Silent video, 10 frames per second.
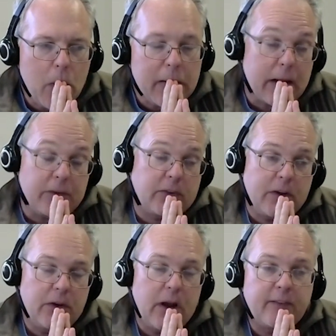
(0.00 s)
and not just
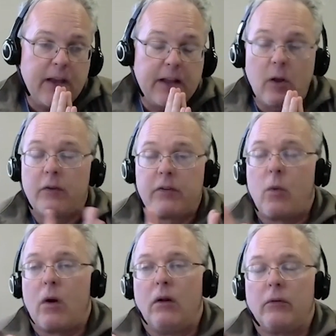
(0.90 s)
in the United States, all over the
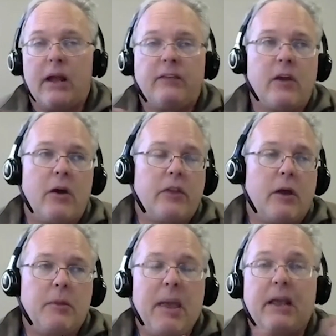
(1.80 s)
world, right? So
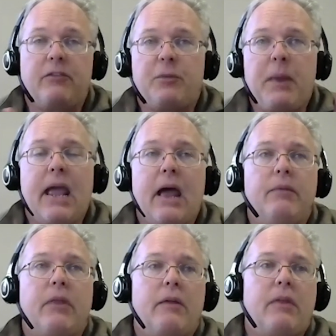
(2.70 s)
the Bank of
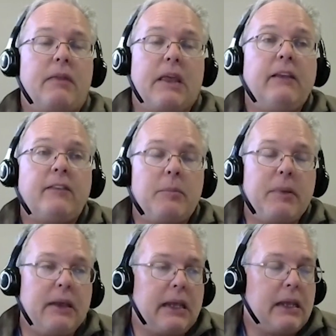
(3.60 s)
Japan, the
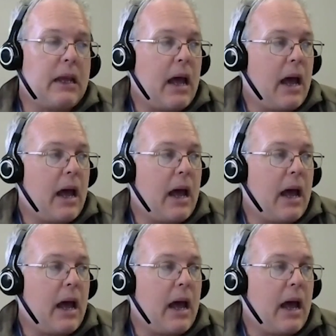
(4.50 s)
ECB,